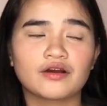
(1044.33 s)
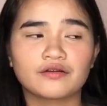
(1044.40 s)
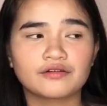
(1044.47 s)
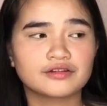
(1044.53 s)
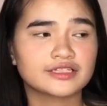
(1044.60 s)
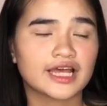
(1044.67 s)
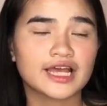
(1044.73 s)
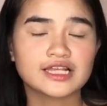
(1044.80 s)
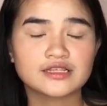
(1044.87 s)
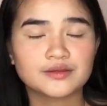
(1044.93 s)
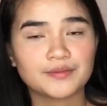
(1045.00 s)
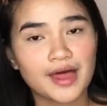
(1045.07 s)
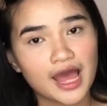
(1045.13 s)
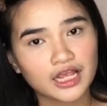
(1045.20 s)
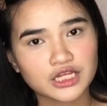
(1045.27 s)

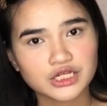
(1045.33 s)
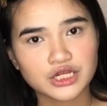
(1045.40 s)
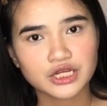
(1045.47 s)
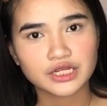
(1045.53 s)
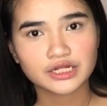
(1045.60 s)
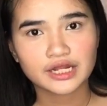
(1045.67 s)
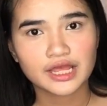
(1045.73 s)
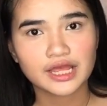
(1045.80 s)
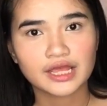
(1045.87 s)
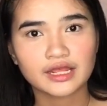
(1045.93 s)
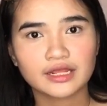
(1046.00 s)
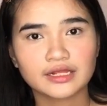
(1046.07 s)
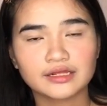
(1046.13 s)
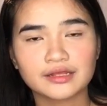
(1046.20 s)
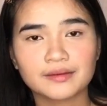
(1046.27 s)
oversized black shirt
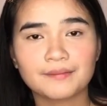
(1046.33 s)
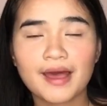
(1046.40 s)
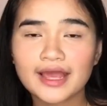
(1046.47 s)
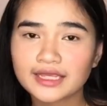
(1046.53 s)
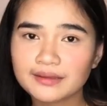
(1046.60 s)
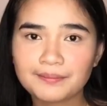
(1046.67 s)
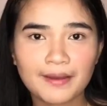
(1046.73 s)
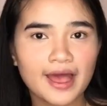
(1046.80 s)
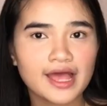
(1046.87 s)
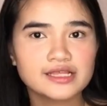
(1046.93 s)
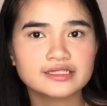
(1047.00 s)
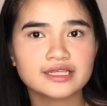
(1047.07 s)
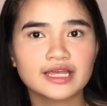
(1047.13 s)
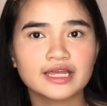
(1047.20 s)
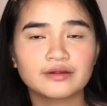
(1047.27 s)
and baggy
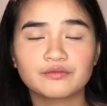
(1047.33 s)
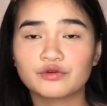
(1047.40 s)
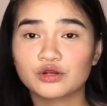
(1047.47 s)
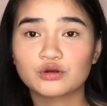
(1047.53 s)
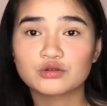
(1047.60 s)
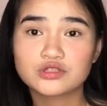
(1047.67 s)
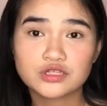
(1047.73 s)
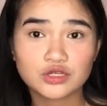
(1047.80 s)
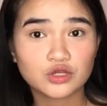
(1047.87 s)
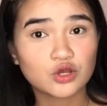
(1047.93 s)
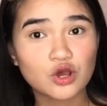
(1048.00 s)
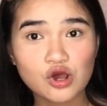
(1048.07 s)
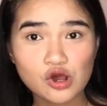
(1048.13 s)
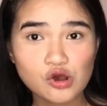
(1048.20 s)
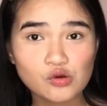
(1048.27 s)
pants, and we're good to
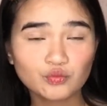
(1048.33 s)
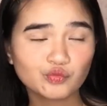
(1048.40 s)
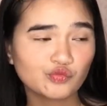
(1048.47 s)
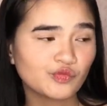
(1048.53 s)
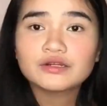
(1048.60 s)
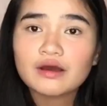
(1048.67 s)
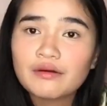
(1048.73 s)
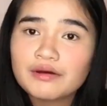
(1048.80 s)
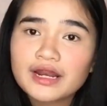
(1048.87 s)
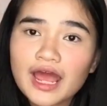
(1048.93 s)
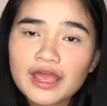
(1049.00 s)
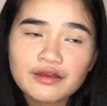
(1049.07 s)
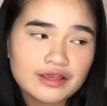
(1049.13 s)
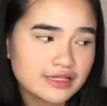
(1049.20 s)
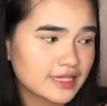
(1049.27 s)
go. So,
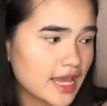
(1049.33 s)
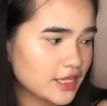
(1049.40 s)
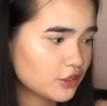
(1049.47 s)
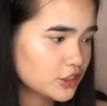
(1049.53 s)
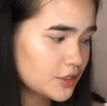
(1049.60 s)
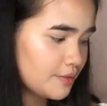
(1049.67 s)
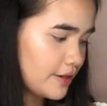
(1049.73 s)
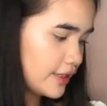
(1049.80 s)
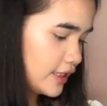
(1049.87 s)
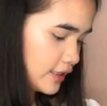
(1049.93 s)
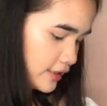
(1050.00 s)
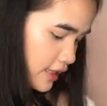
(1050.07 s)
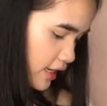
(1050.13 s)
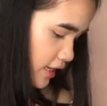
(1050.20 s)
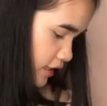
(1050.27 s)
nawala yung isa, hindi ko siya
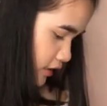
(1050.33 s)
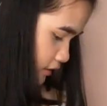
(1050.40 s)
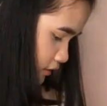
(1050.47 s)
makita.